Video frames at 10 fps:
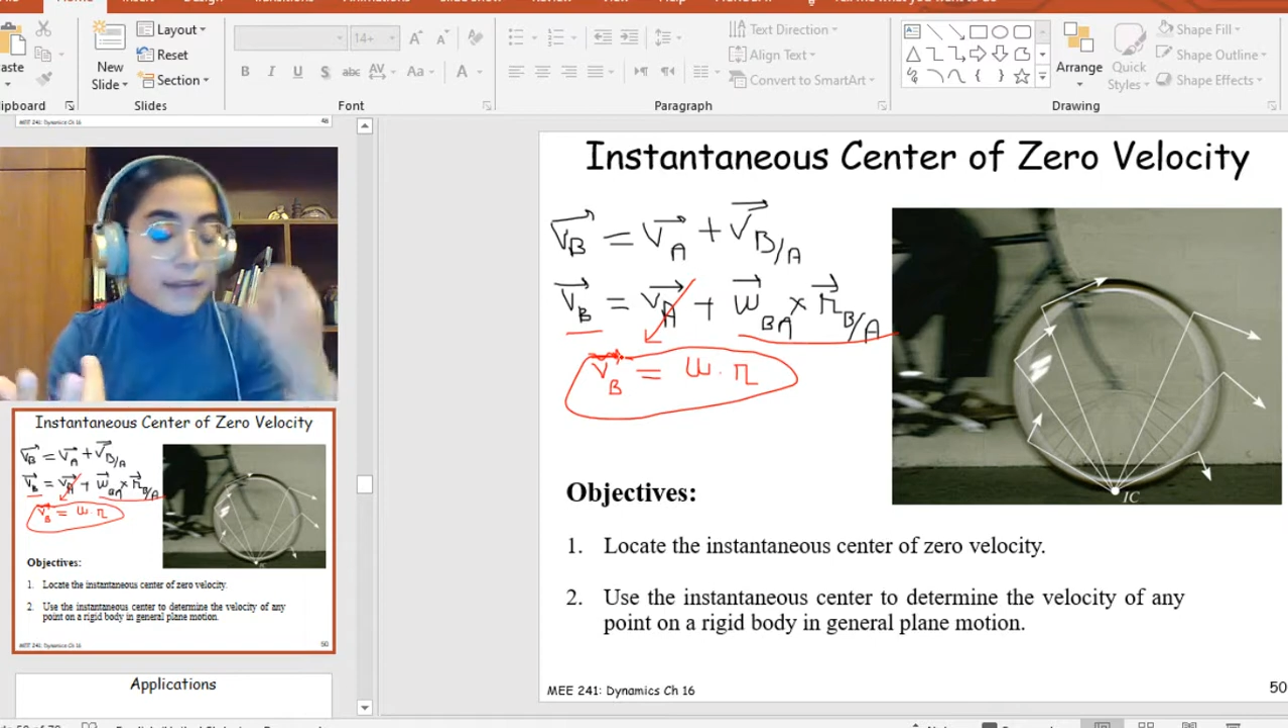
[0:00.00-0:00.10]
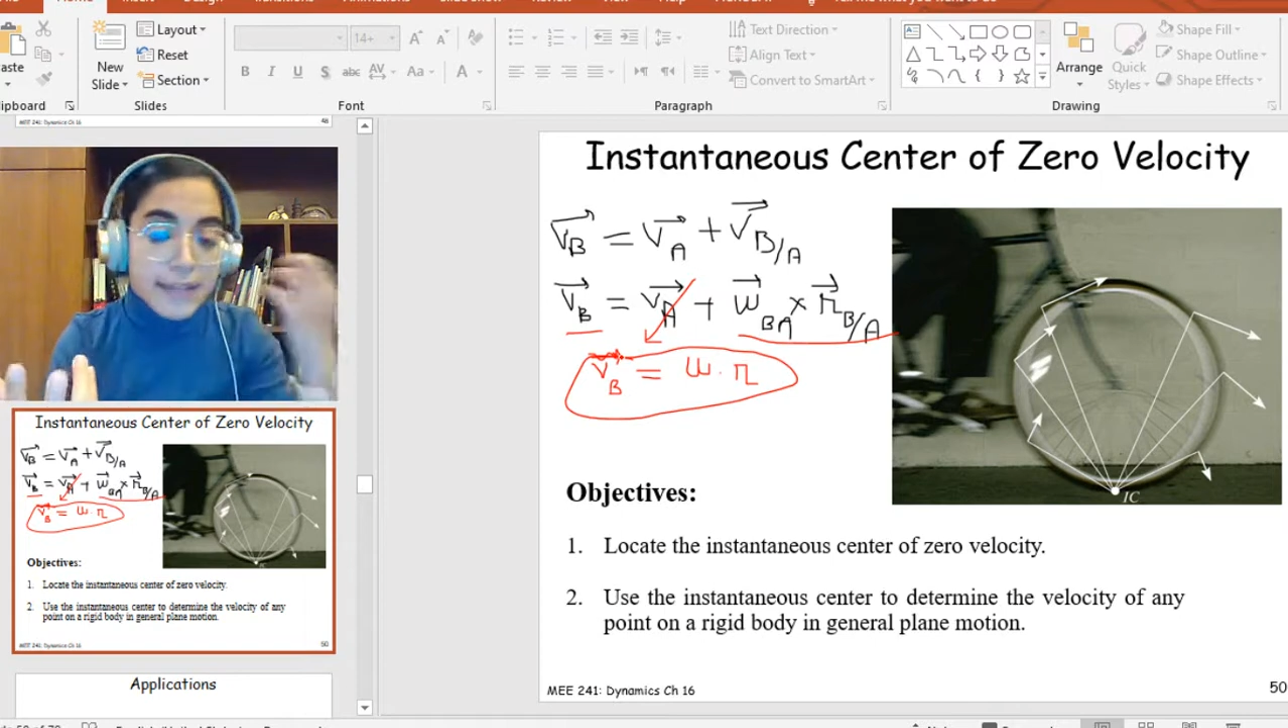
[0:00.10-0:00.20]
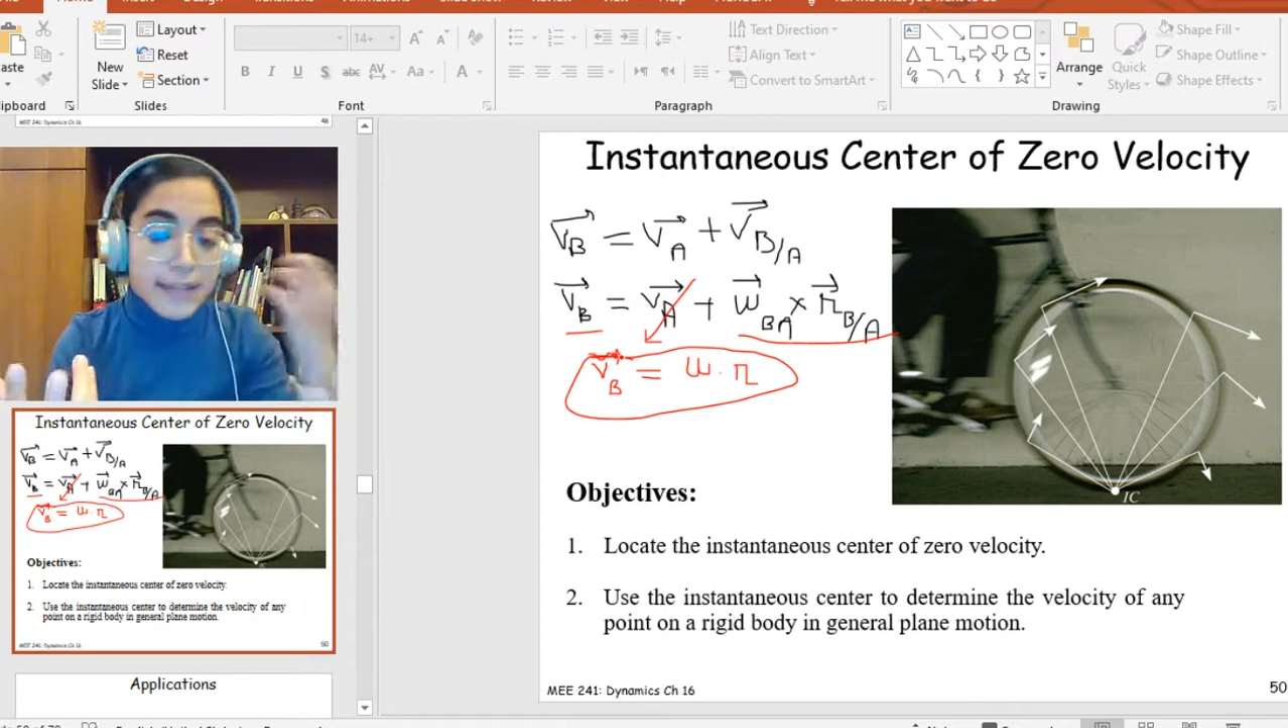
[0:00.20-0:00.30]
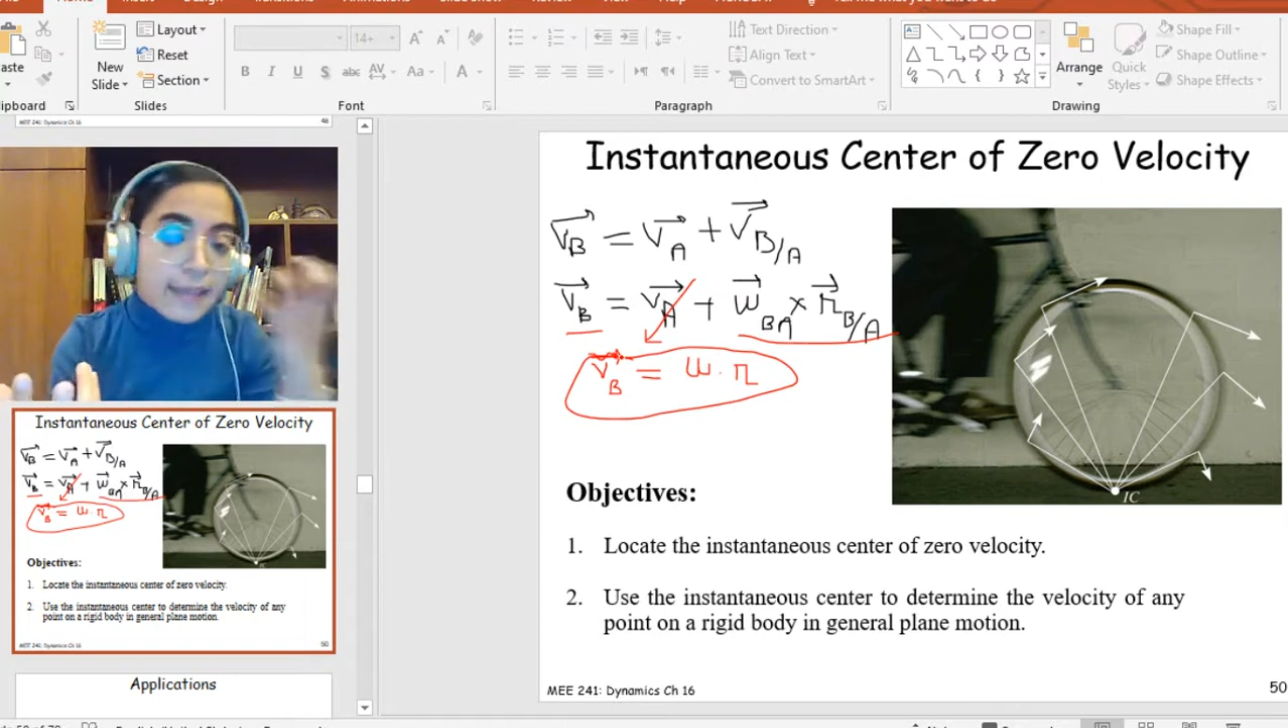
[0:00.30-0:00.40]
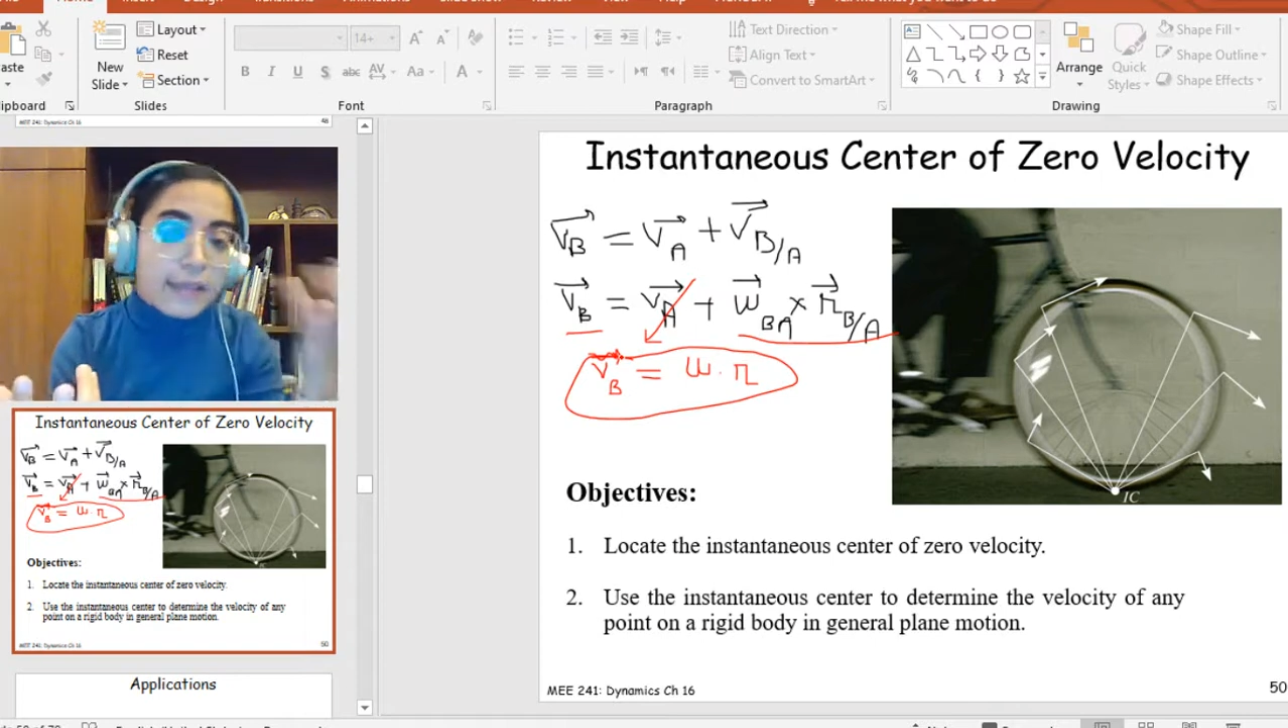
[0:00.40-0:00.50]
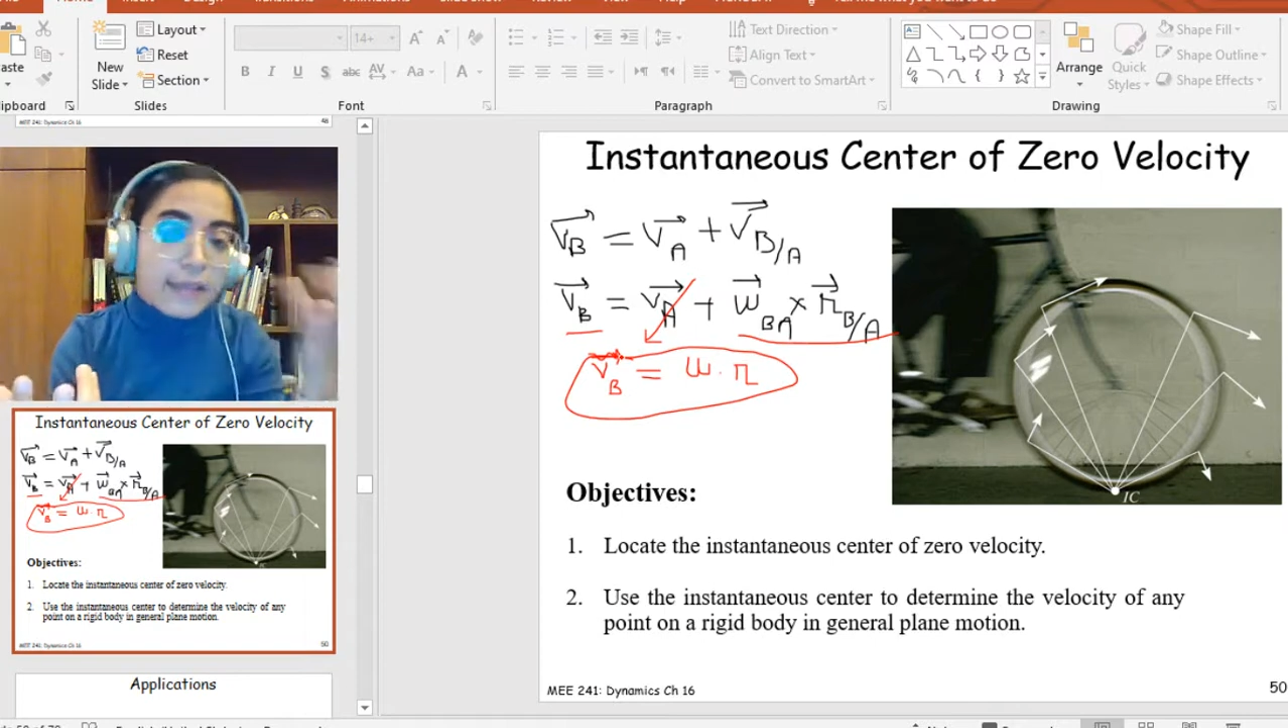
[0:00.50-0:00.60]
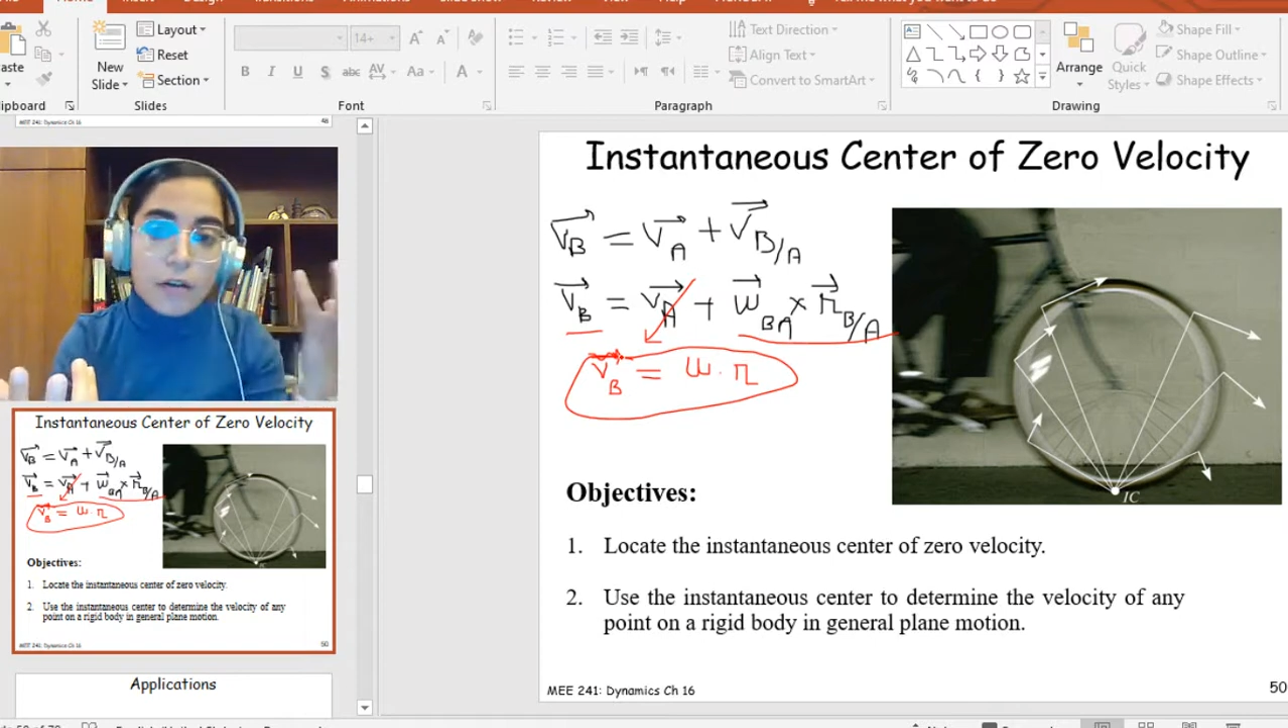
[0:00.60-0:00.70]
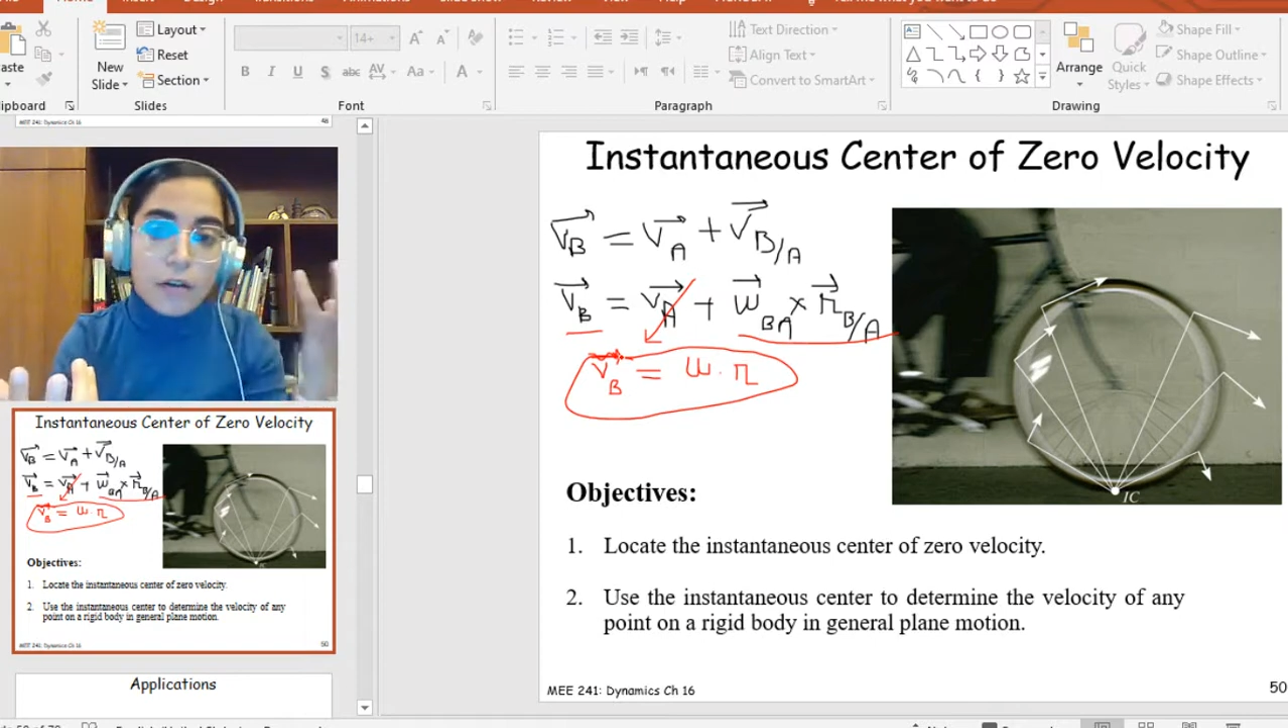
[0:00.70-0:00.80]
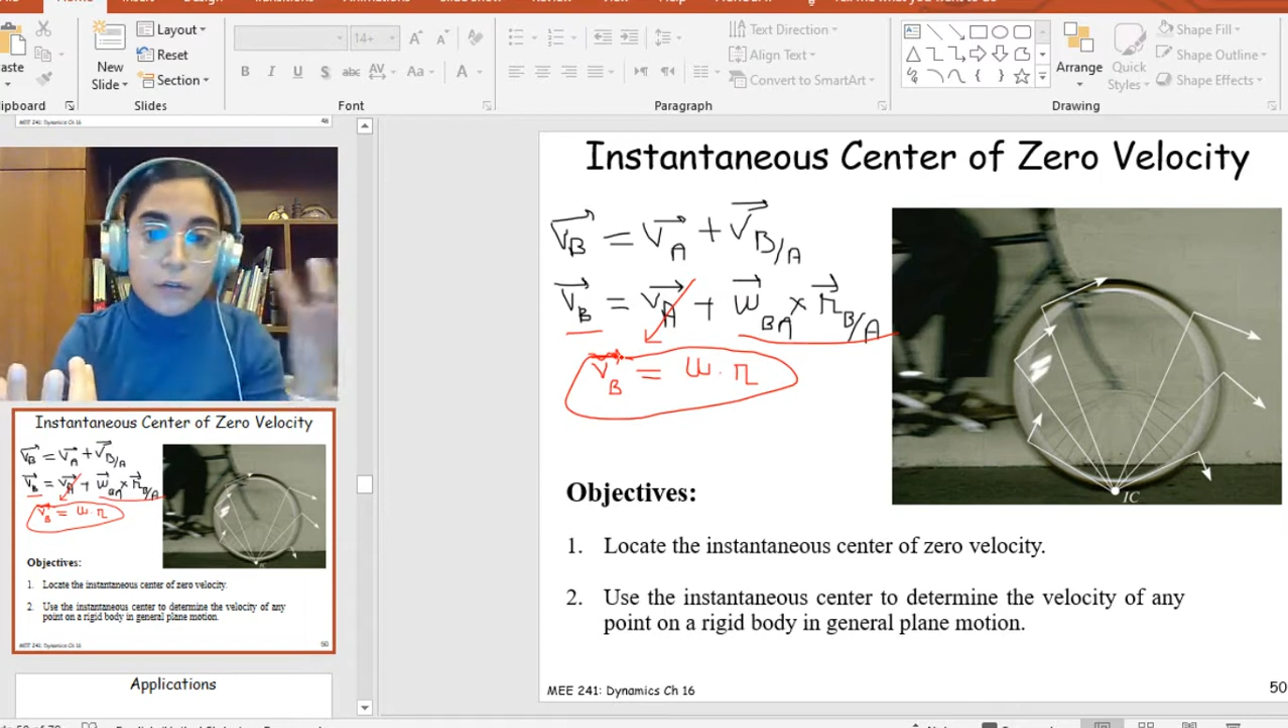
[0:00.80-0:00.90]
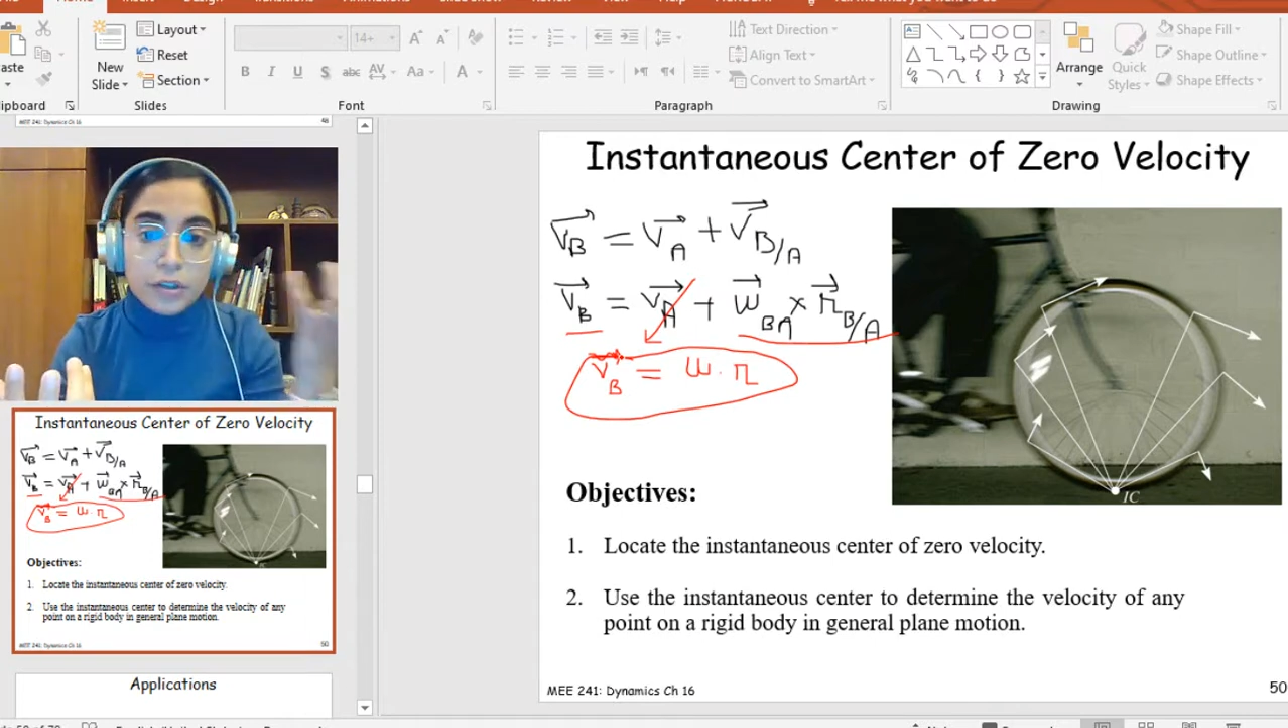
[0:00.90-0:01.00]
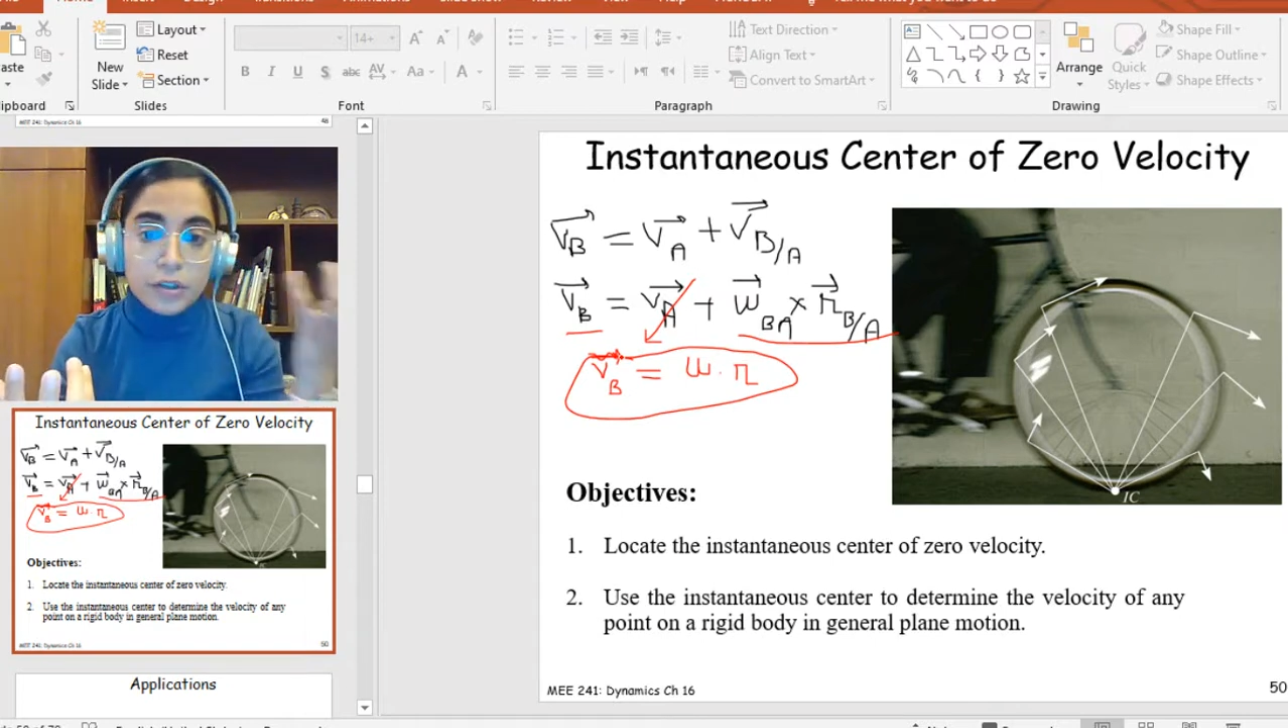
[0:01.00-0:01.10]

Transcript: the center of